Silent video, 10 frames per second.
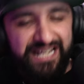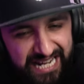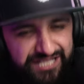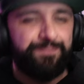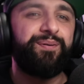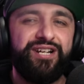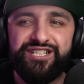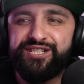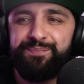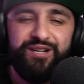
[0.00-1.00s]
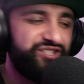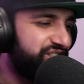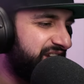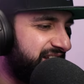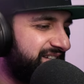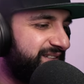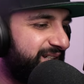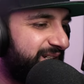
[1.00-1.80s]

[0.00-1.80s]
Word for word: less bullet sponging, and oh,